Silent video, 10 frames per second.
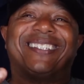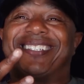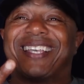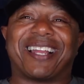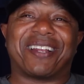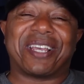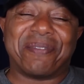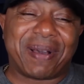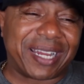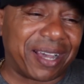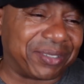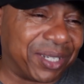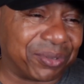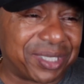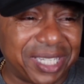Shout out to everybody out there
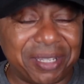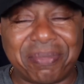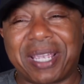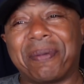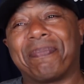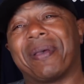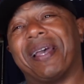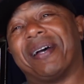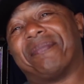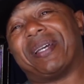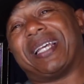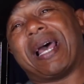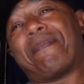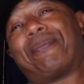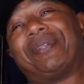on Team Banky Pound, man.
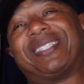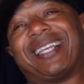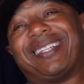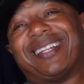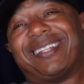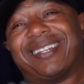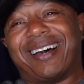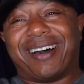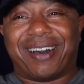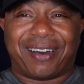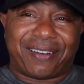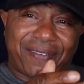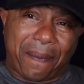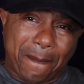I appreciate the love.